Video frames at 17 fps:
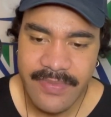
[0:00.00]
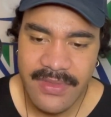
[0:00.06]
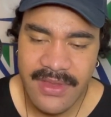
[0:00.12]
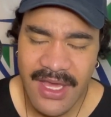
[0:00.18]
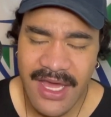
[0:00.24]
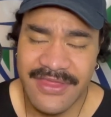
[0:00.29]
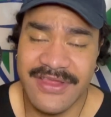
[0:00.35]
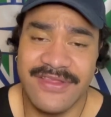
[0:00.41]

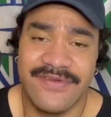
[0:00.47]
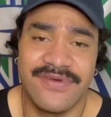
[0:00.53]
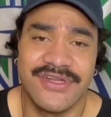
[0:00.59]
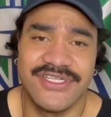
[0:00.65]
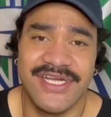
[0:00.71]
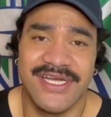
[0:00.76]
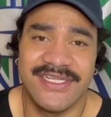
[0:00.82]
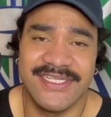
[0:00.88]
I think they've got
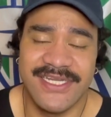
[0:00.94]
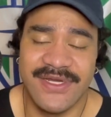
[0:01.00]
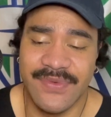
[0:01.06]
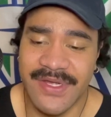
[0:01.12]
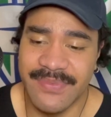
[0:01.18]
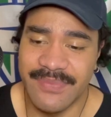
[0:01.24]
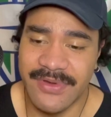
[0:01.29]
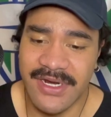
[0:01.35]
a chance
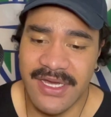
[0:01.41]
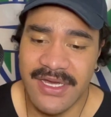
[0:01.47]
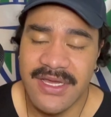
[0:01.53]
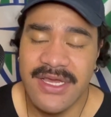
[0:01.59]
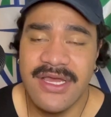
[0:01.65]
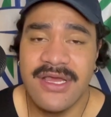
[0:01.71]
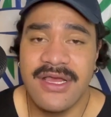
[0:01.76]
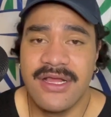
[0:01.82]
anyway. But
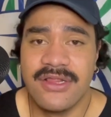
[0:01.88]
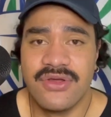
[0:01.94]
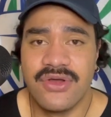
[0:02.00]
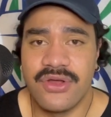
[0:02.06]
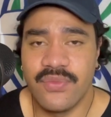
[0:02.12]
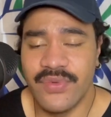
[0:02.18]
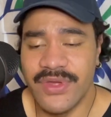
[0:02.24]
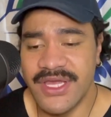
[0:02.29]

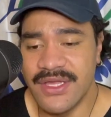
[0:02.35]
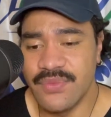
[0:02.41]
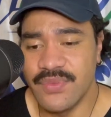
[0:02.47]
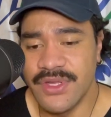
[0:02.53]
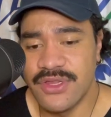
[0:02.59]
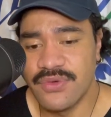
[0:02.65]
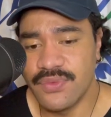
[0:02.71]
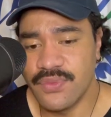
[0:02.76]
look, we
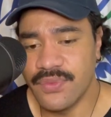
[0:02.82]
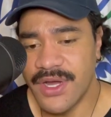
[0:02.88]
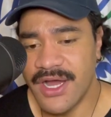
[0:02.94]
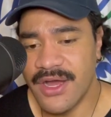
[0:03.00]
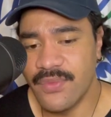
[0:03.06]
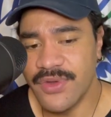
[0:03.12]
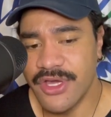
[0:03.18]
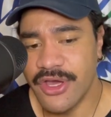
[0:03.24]

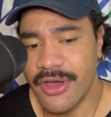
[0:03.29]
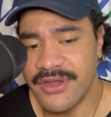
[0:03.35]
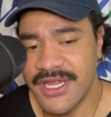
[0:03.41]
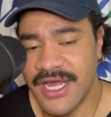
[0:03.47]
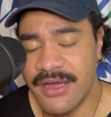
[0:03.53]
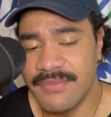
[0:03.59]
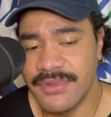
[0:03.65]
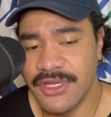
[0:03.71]
go
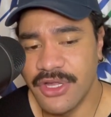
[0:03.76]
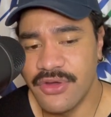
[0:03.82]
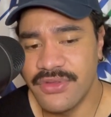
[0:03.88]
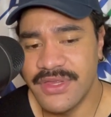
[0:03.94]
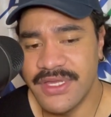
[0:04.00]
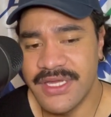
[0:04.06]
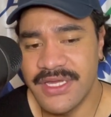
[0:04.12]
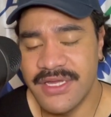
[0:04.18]
down below
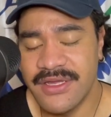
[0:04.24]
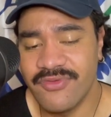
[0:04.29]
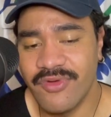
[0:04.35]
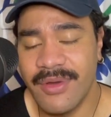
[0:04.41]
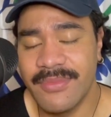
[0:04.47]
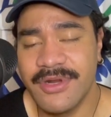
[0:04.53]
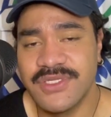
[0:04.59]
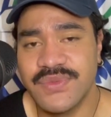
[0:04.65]
the
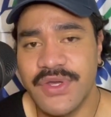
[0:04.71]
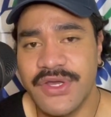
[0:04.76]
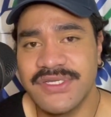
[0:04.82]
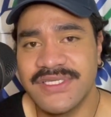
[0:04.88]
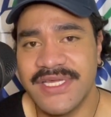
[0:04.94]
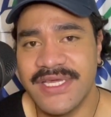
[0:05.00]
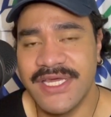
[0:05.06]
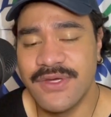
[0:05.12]
Rabbitohs. We go
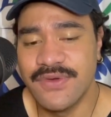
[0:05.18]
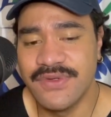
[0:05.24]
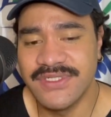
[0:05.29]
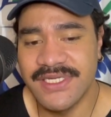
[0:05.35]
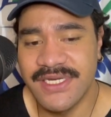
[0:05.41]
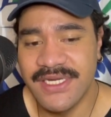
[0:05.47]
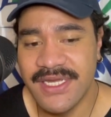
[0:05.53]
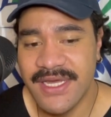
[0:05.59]
to the Eels,
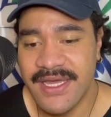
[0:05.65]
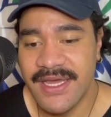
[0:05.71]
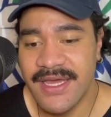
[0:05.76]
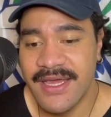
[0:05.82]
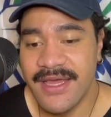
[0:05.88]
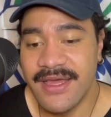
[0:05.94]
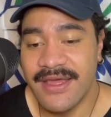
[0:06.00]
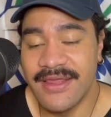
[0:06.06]
and
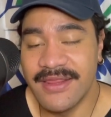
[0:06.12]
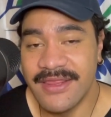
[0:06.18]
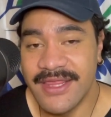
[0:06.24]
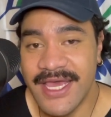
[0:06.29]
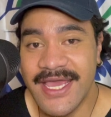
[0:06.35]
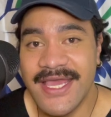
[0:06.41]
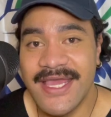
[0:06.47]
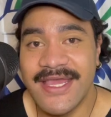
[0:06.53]

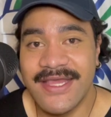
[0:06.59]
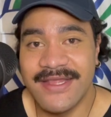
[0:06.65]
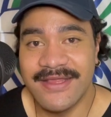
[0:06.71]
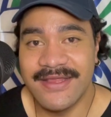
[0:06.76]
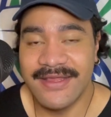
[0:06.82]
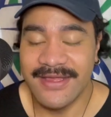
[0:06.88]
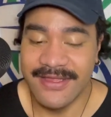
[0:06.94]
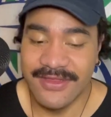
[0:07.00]

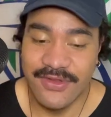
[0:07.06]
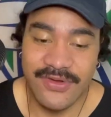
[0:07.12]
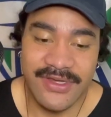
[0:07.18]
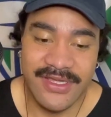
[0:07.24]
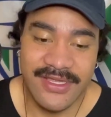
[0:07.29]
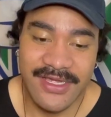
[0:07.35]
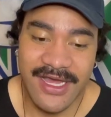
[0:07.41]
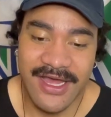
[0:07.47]
they
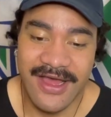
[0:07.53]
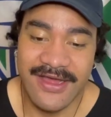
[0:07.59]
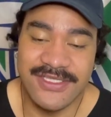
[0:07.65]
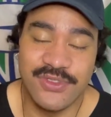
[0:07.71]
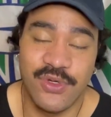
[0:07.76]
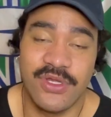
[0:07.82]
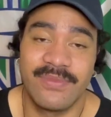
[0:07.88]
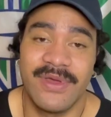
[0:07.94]
look. I
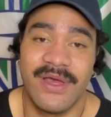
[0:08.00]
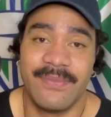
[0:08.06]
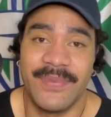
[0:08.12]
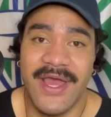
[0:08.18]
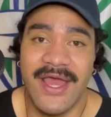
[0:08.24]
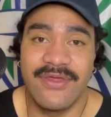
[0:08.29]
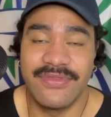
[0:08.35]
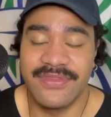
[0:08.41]
talked about
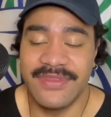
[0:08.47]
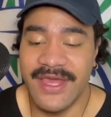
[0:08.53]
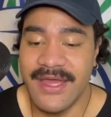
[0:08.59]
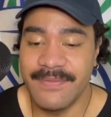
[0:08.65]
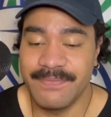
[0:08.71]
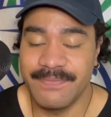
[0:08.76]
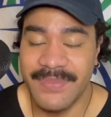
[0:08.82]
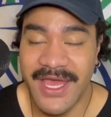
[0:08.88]

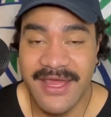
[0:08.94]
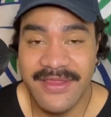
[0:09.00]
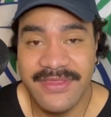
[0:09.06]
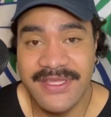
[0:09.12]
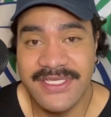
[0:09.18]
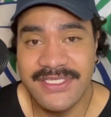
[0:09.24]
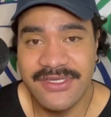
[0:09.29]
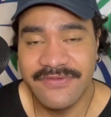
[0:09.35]

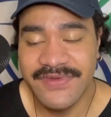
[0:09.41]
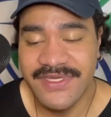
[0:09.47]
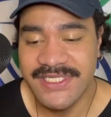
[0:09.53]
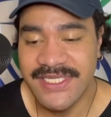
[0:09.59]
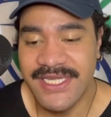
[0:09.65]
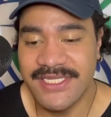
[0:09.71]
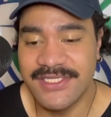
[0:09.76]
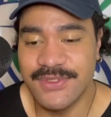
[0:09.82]
Panthers,
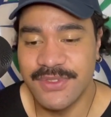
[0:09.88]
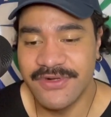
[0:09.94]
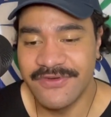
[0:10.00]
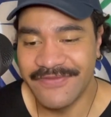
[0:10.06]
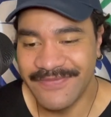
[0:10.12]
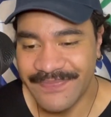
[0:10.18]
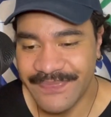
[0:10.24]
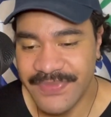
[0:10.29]
obviously, and sort
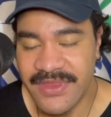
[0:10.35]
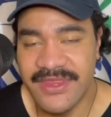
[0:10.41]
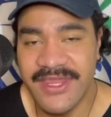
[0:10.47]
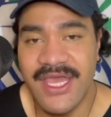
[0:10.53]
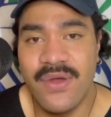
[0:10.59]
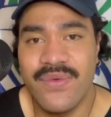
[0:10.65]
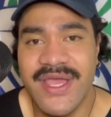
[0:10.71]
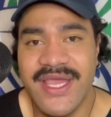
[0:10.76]
of
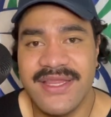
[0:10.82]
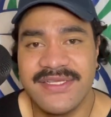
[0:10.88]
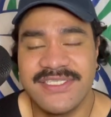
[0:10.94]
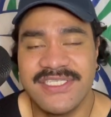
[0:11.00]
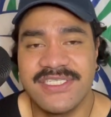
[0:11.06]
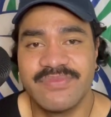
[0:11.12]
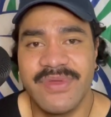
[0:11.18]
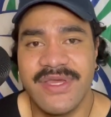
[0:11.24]
their
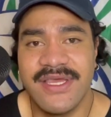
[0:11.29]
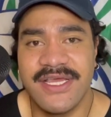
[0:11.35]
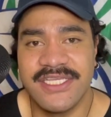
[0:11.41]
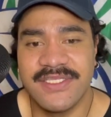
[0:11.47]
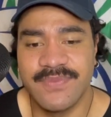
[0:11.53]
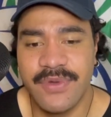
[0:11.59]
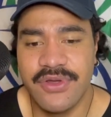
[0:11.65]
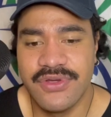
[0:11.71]
weaknesses being
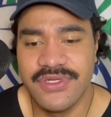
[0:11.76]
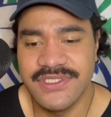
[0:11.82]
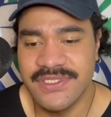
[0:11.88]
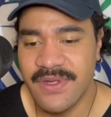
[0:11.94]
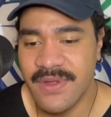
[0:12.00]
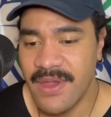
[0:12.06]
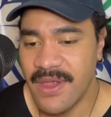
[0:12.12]
exposed.